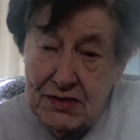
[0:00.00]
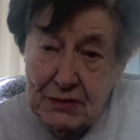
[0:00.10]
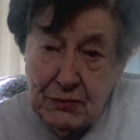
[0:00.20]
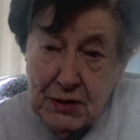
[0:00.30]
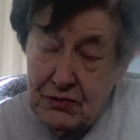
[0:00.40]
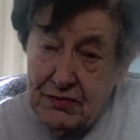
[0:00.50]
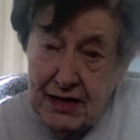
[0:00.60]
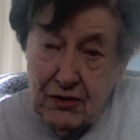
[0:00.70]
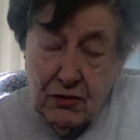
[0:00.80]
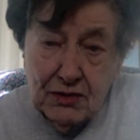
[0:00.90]
We
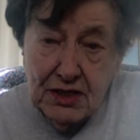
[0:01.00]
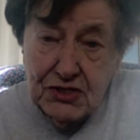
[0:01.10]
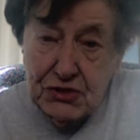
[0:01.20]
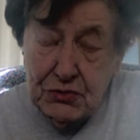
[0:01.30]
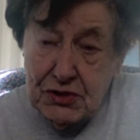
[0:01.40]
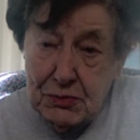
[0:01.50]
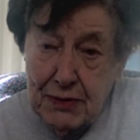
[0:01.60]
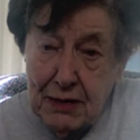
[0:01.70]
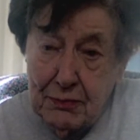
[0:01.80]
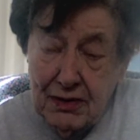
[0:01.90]
were the only
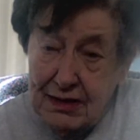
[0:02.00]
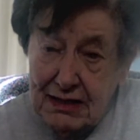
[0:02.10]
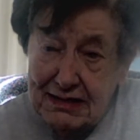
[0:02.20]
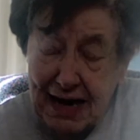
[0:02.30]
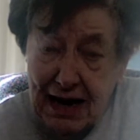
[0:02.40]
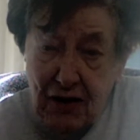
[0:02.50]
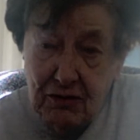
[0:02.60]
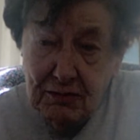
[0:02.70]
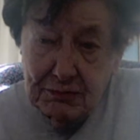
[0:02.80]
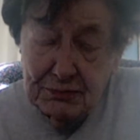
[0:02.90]
Jewish people in
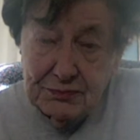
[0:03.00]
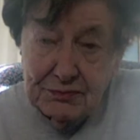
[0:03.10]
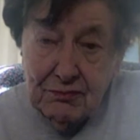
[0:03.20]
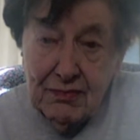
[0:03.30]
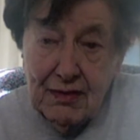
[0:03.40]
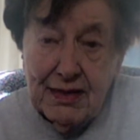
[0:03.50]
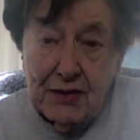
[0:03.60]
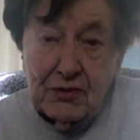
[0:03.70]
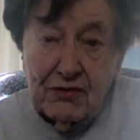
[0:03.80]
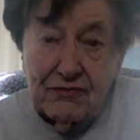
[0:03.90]
town.
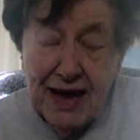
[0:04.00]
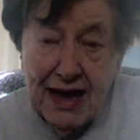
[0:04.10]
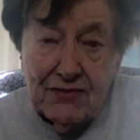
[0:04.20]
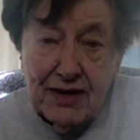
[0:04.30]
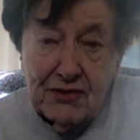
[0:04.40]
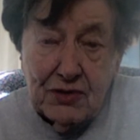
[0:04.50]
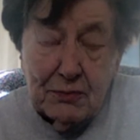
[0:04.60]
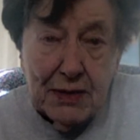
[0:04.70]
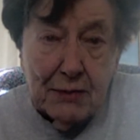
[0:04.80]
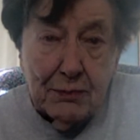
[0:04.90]
There were
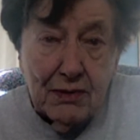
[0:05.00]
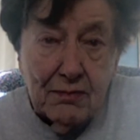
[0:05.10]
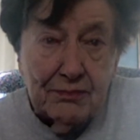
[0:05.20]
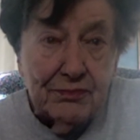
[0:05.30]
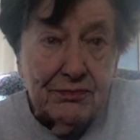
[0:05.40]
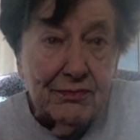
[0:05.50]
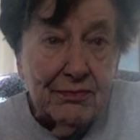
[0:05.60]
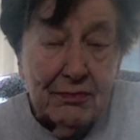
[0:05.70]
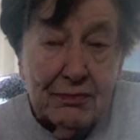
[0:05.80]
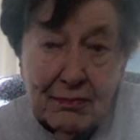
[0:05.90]
500 people,
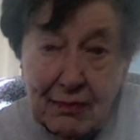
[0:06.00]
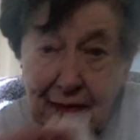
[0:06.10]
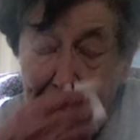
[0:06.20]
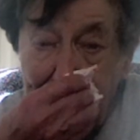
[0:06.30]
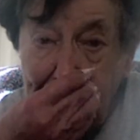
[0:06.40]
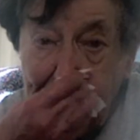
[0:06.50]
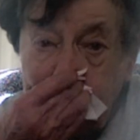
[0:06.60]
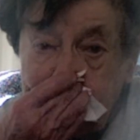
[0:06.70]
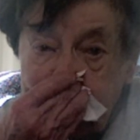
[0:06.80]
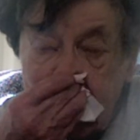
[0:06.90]

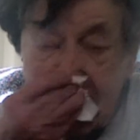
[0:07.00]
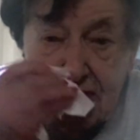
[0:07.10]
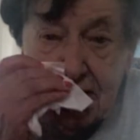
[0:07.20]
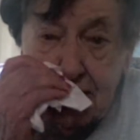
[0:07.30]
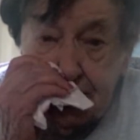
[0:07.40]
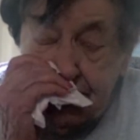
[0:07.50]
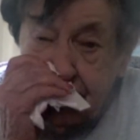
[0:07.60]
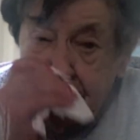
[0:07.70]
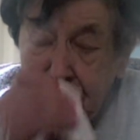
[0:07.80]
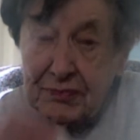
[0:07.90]
and David
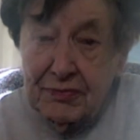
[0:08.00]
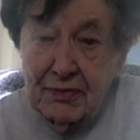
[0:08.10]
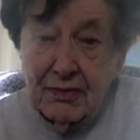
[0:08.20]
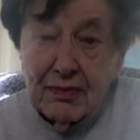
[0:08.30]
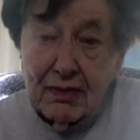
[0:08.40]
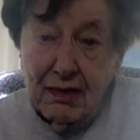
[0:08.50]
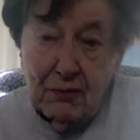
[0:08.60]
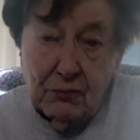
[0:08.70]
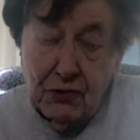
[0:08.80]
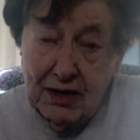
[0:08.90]

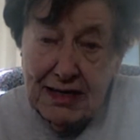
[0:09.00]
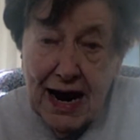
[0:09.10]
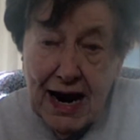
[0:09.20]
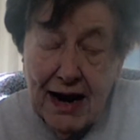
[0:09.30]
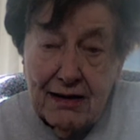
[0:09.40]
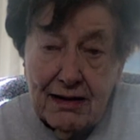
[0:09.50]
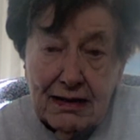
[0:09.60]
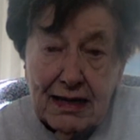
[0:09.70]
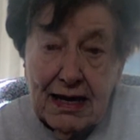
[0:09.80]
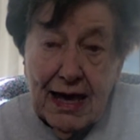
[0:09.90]
worked
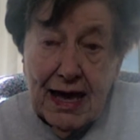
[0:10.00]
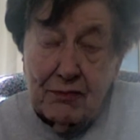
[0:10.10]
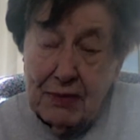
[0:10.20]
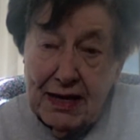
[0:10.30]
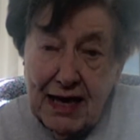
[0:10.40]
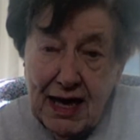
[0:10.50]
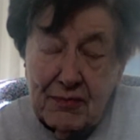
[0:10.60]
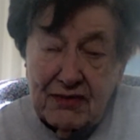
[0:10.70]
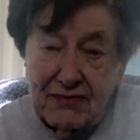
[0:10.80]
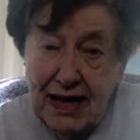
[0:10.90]
hard and
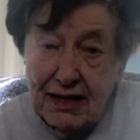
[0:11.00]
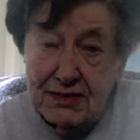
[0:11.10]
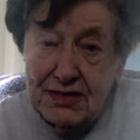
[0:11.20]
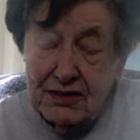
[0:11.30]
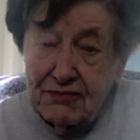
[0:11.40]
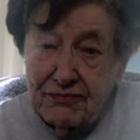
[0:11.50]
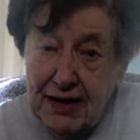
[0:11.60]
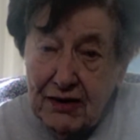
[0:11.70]
became a volunteer